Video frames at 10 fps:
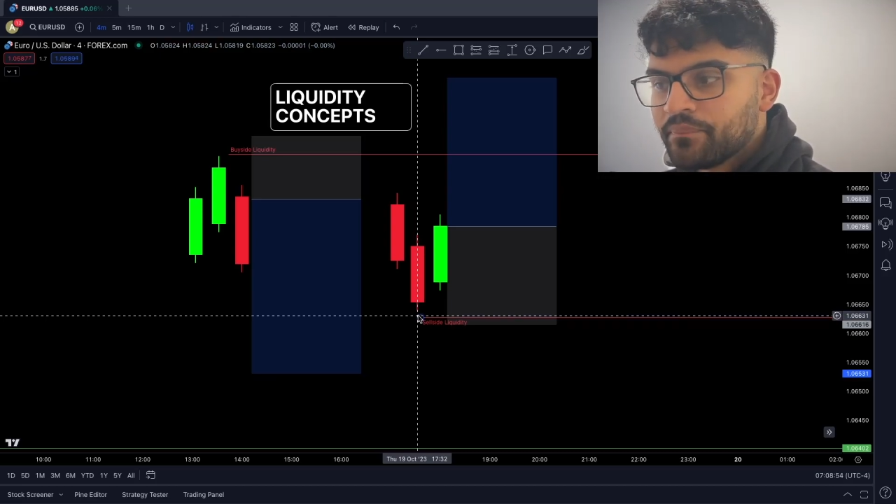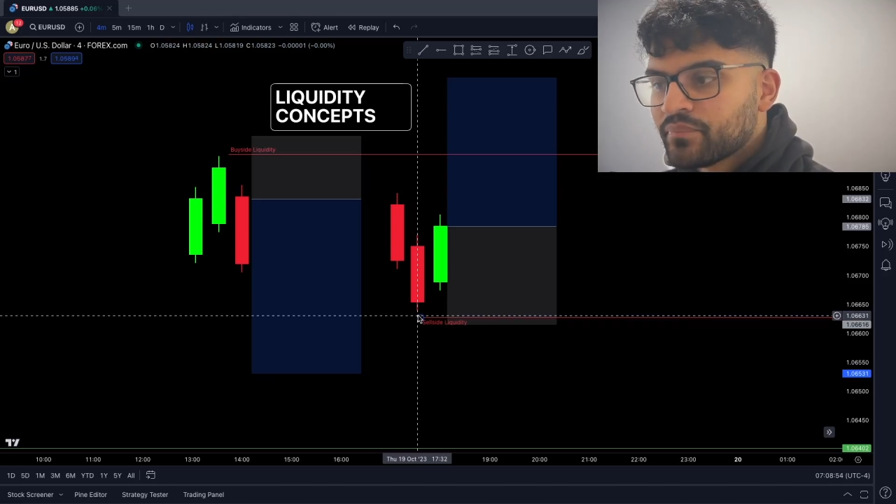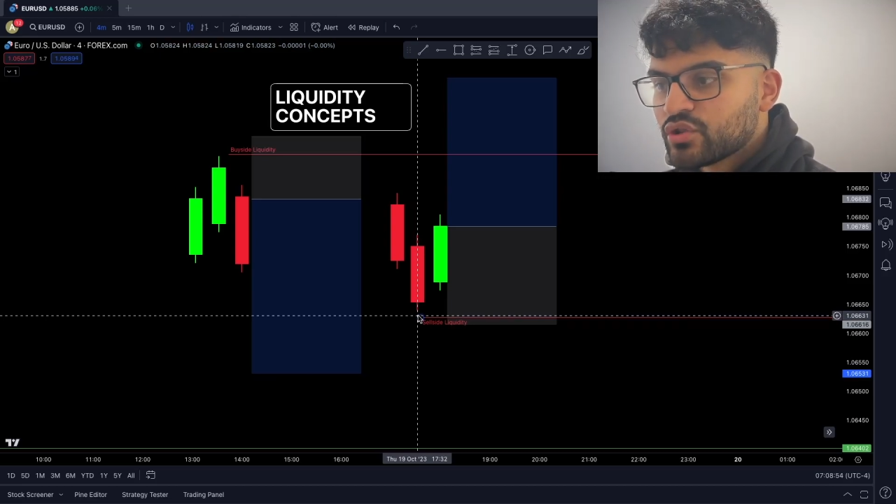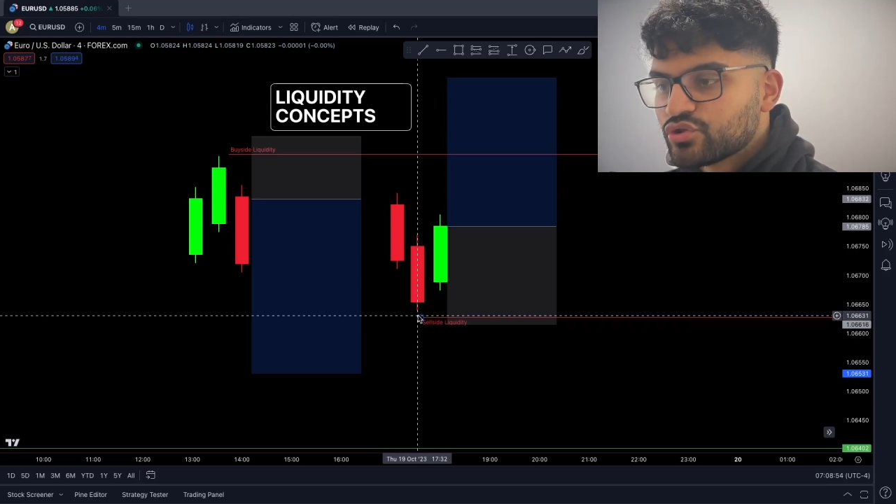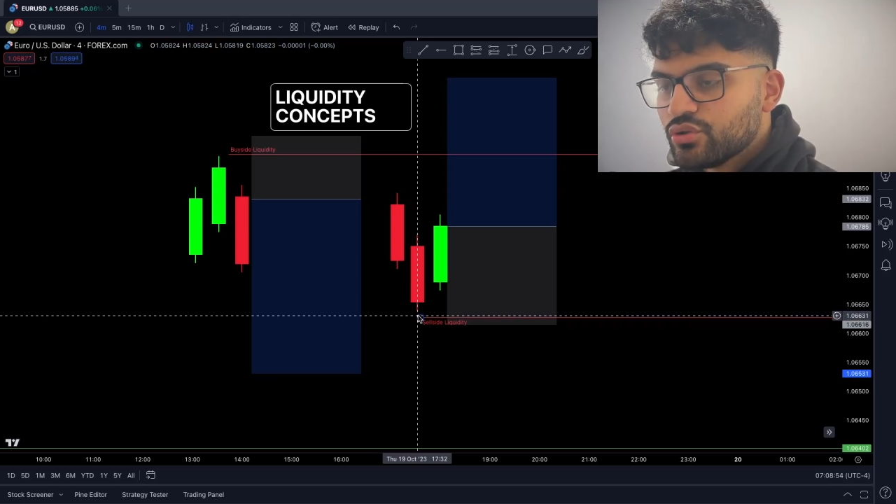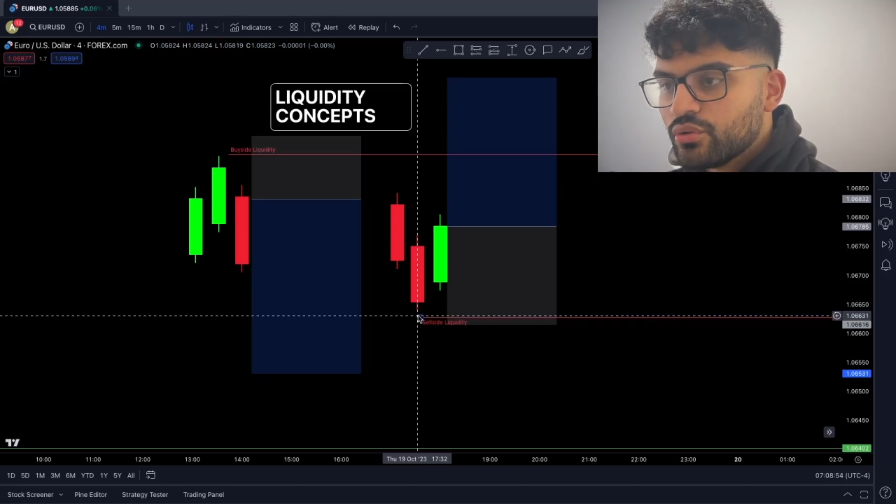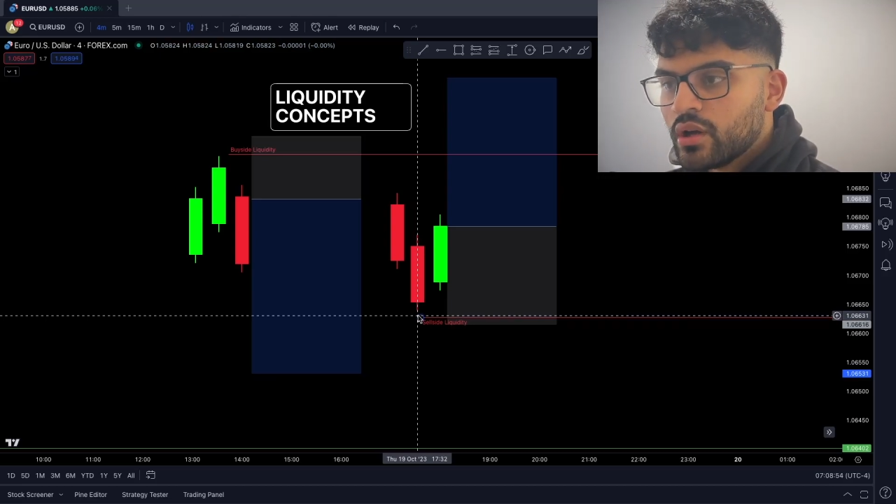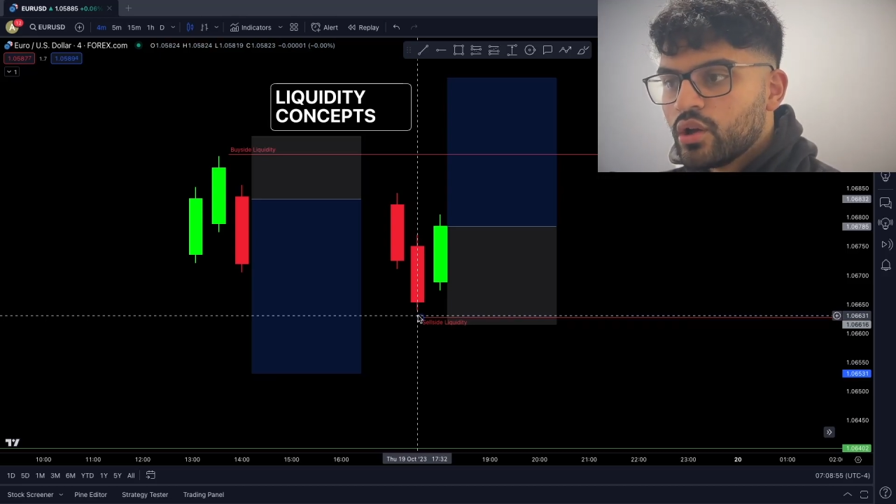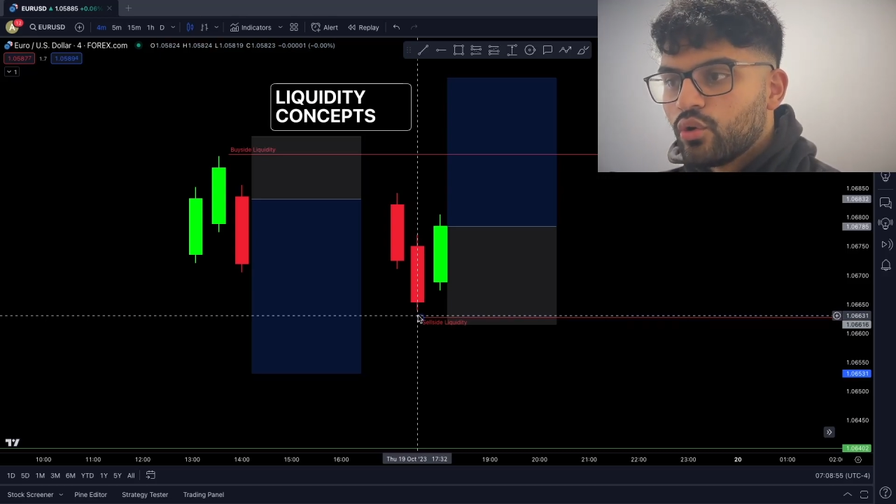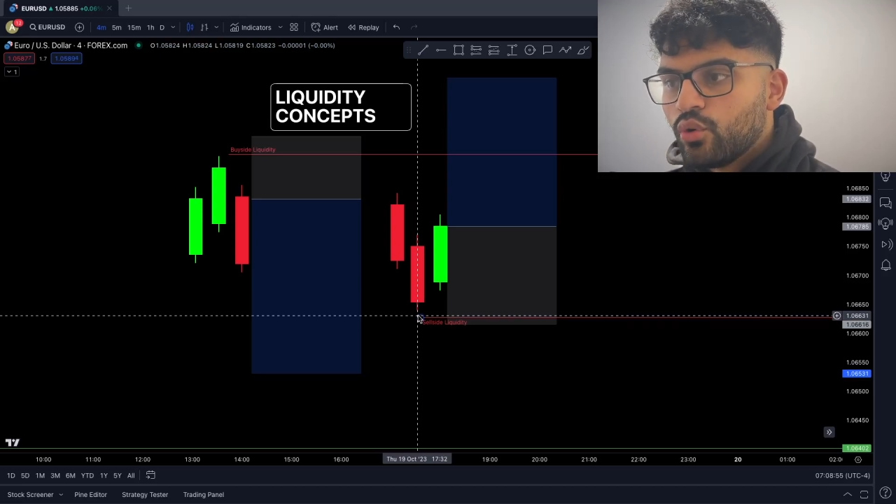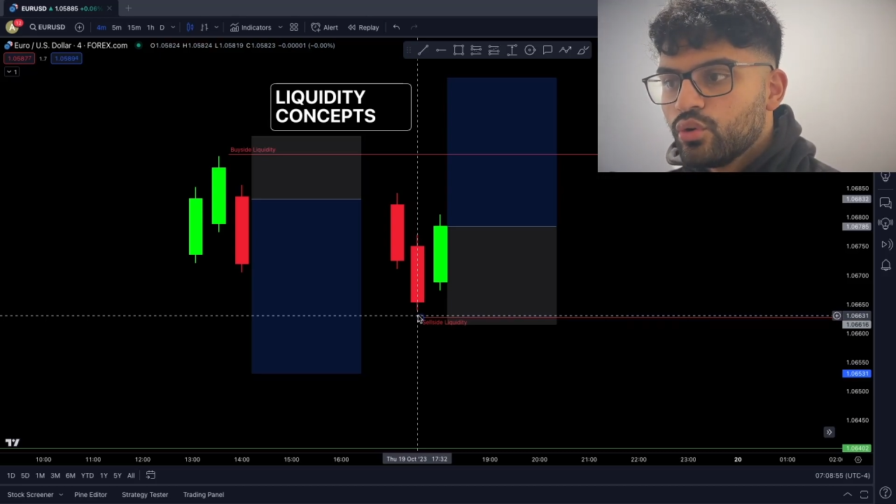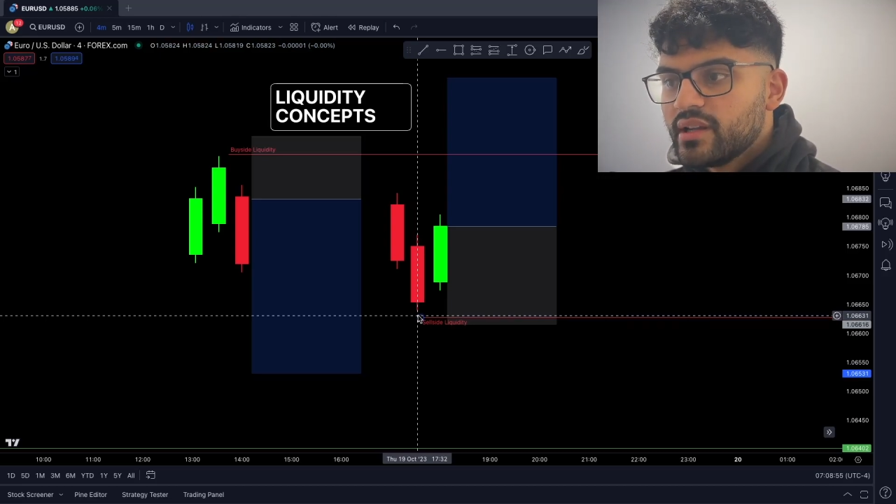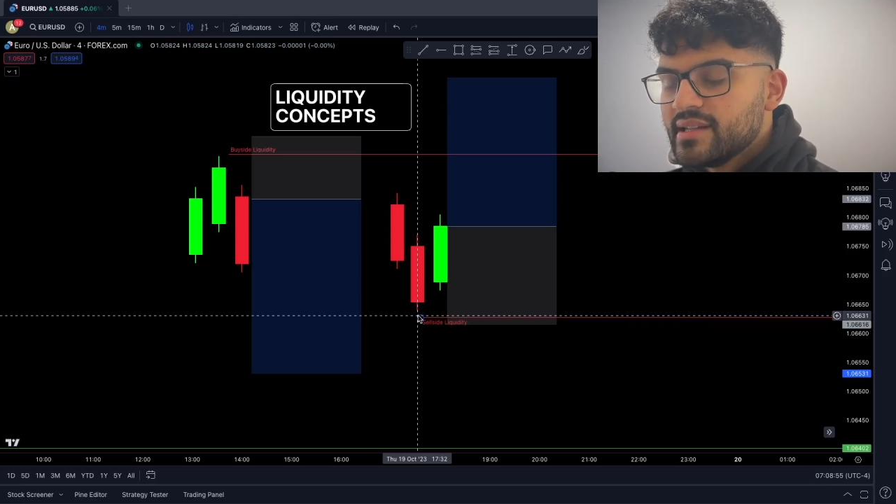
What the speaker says: So all it